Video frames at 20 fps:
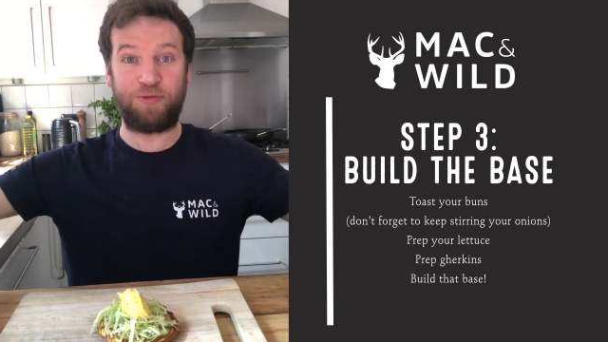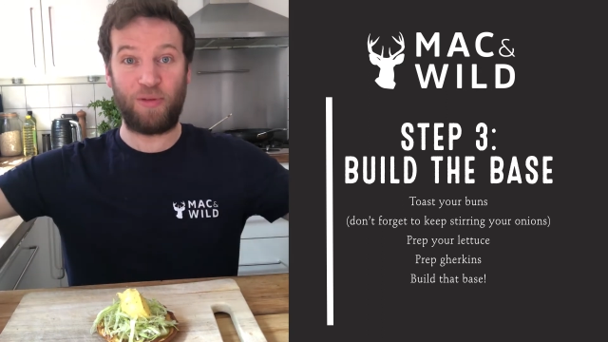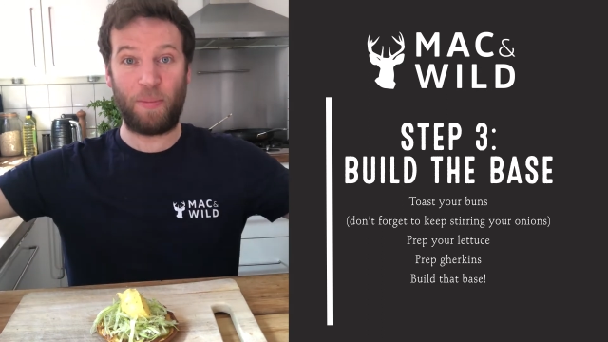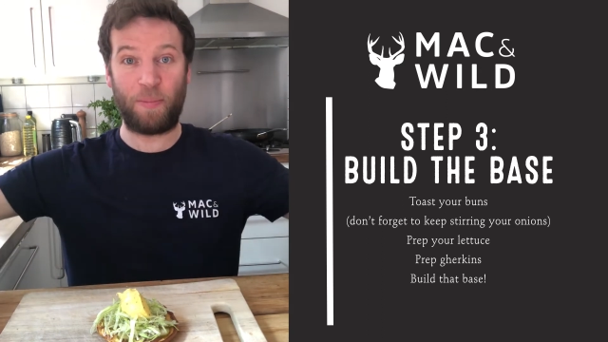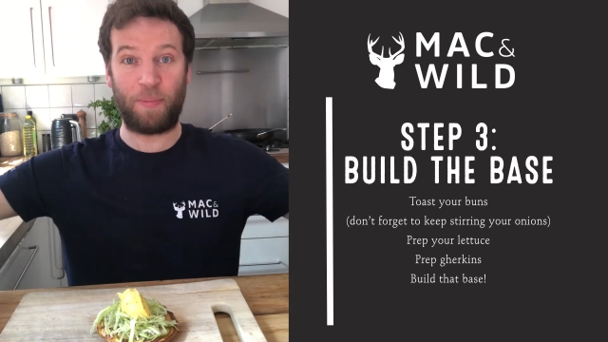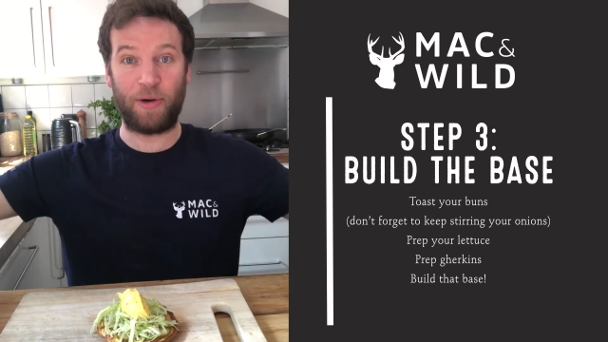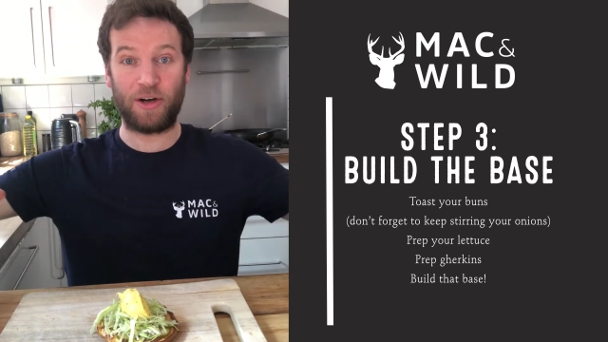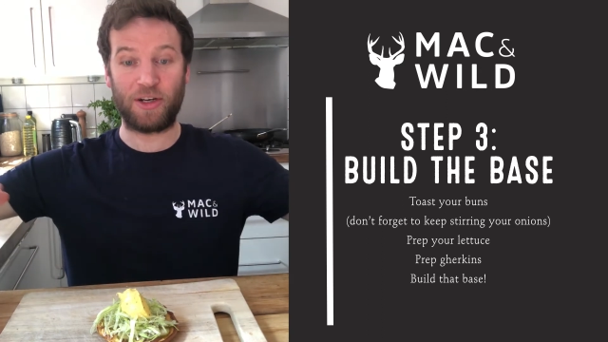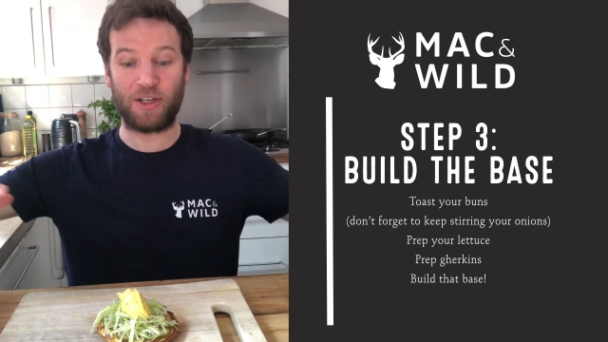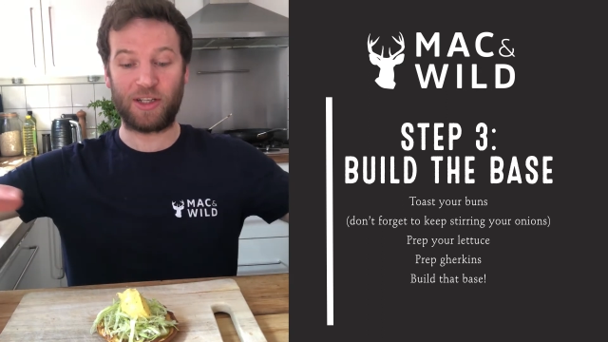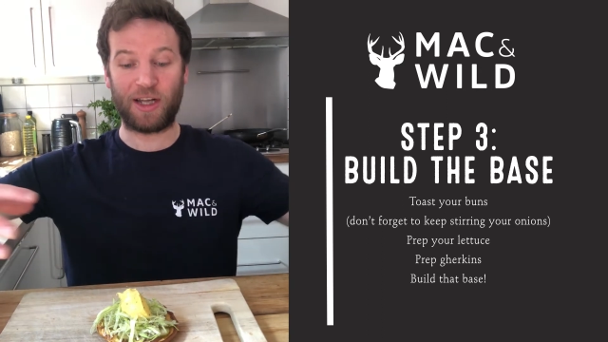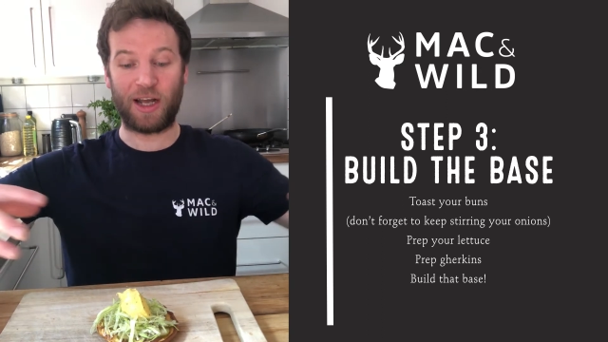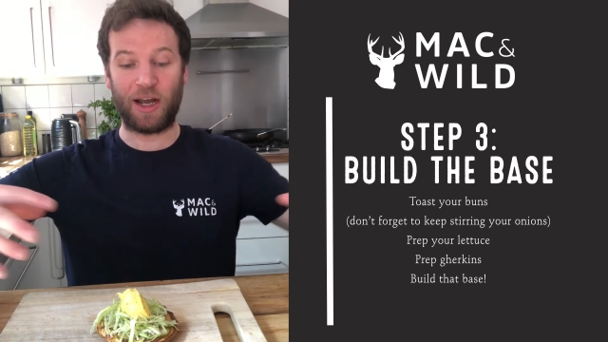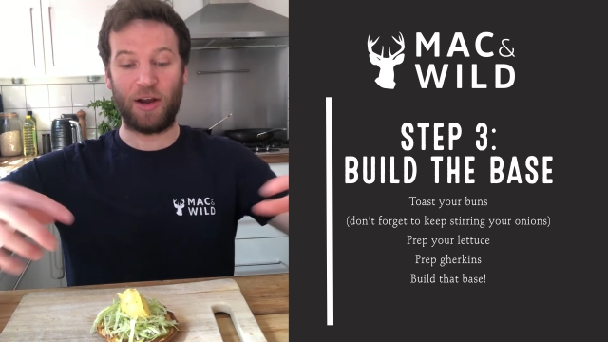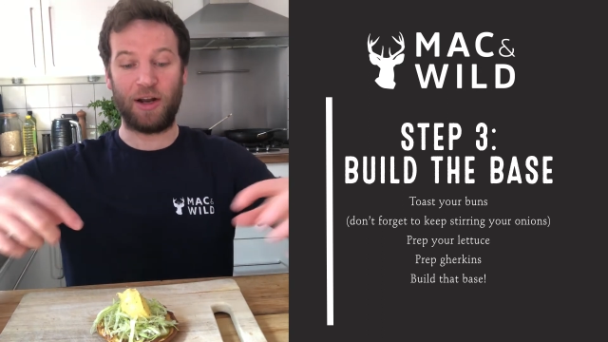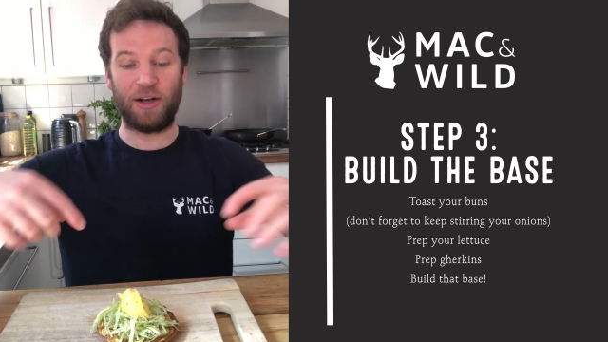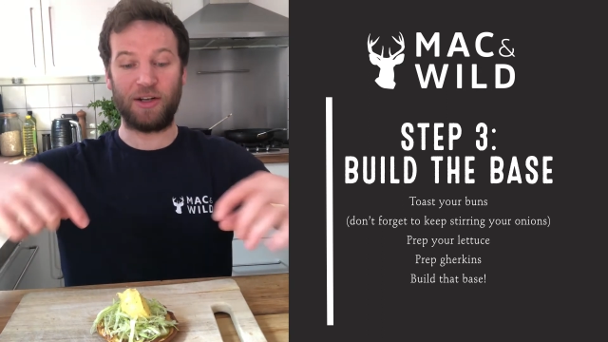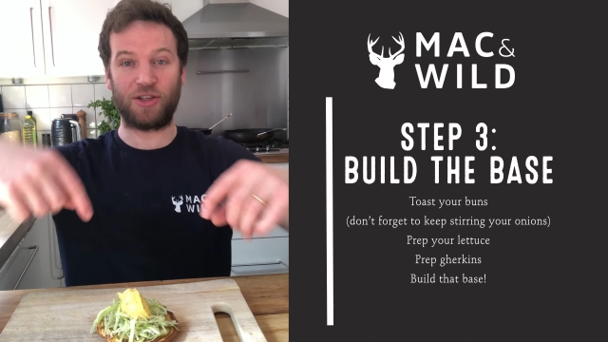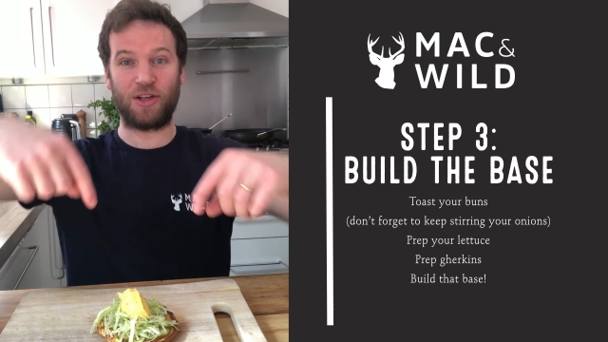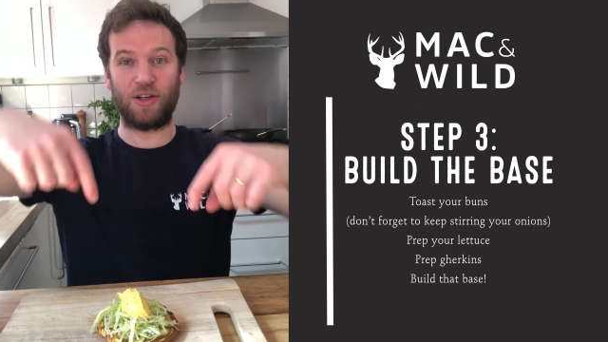burst out,
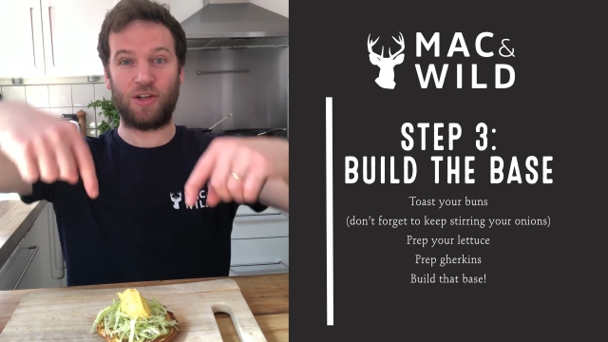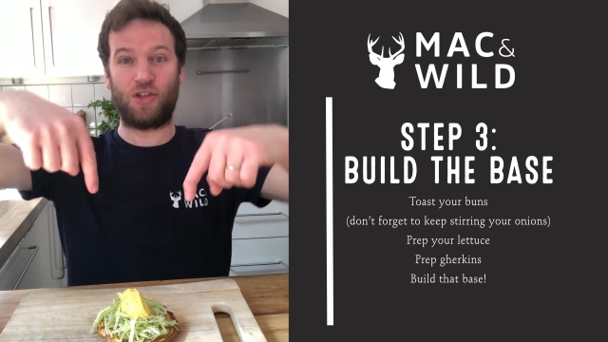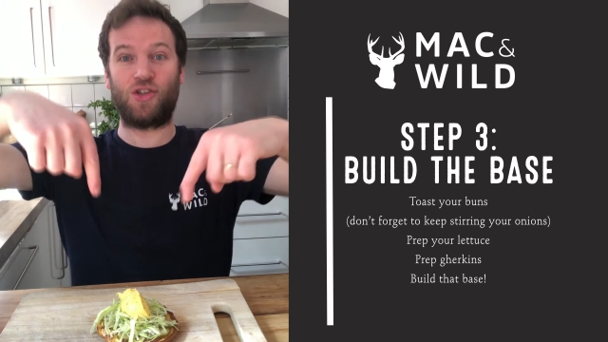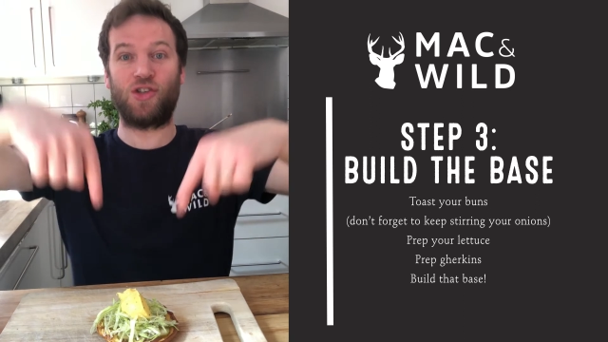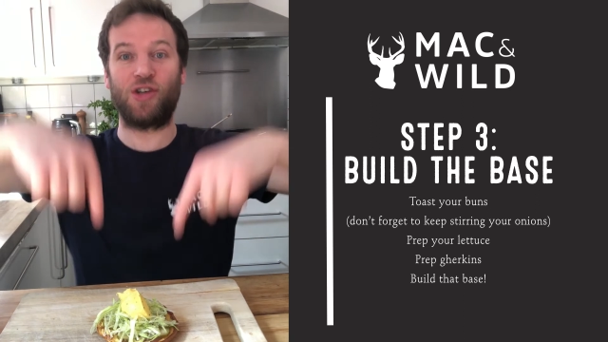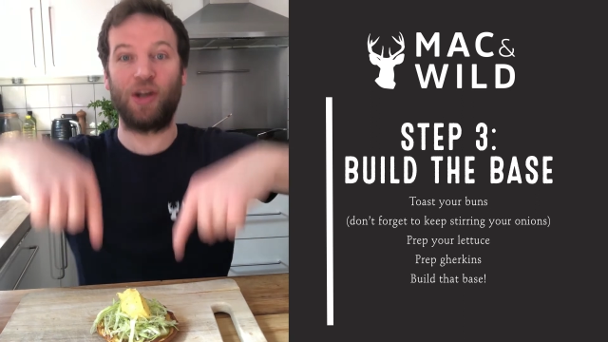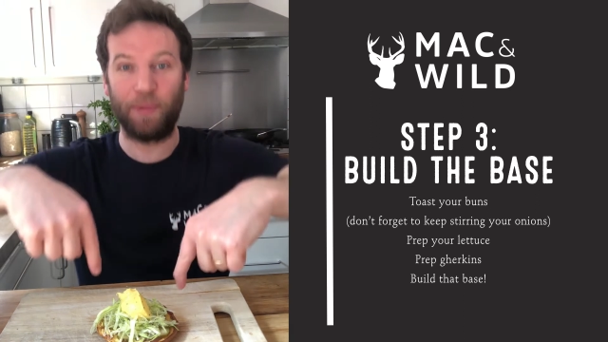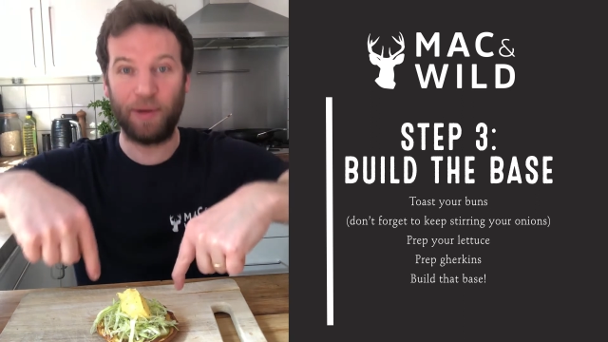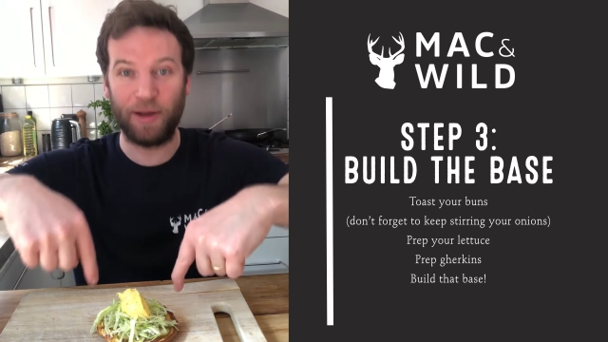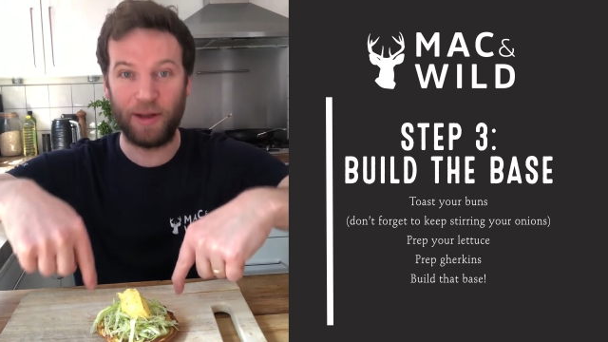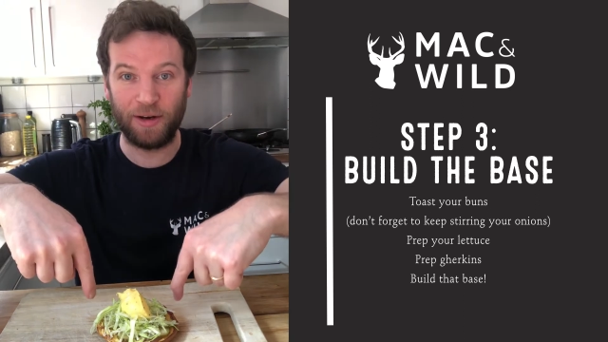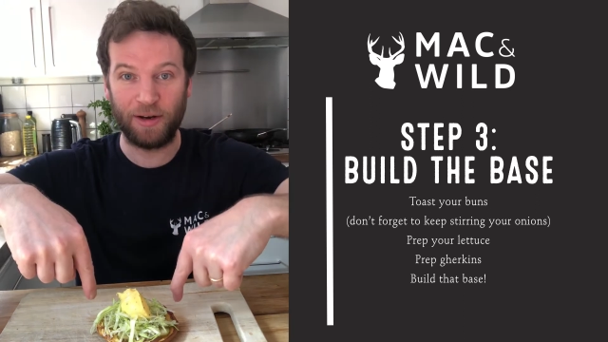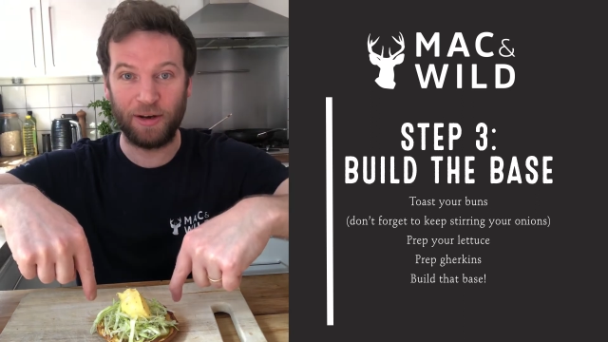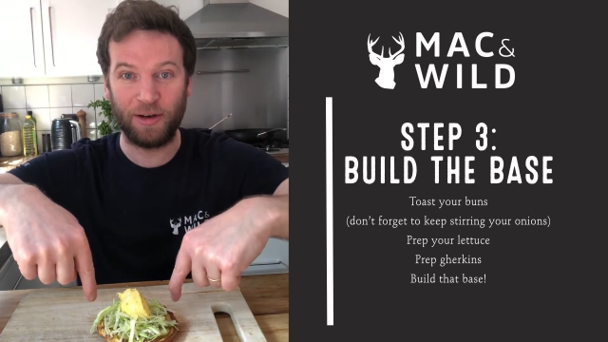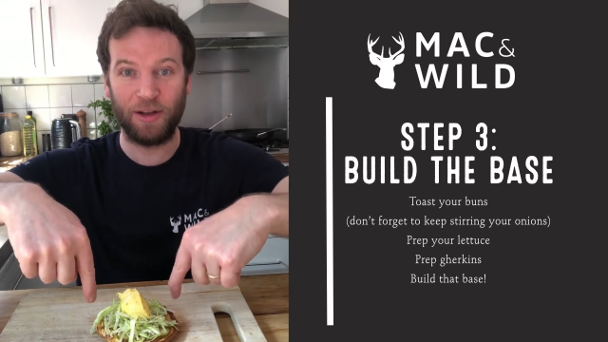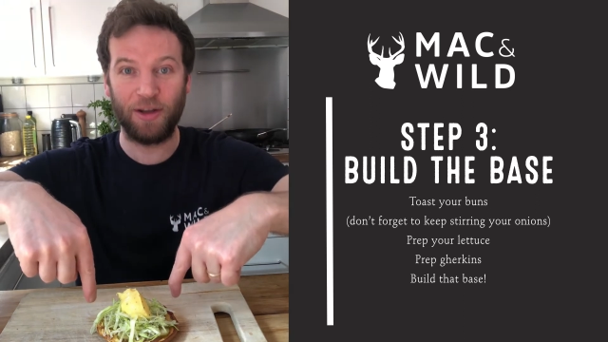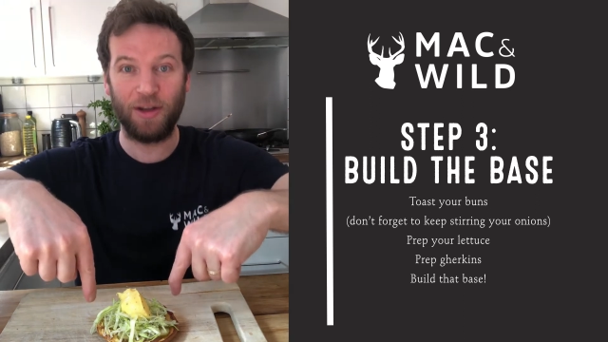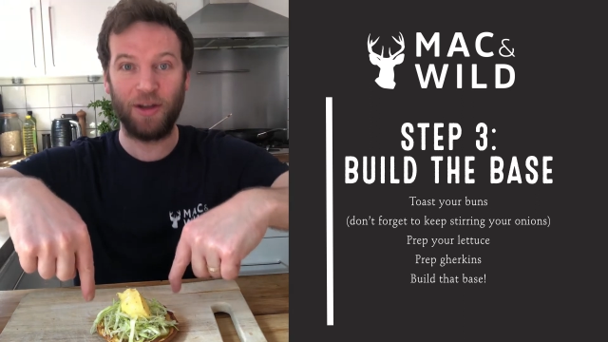and it's going to drip in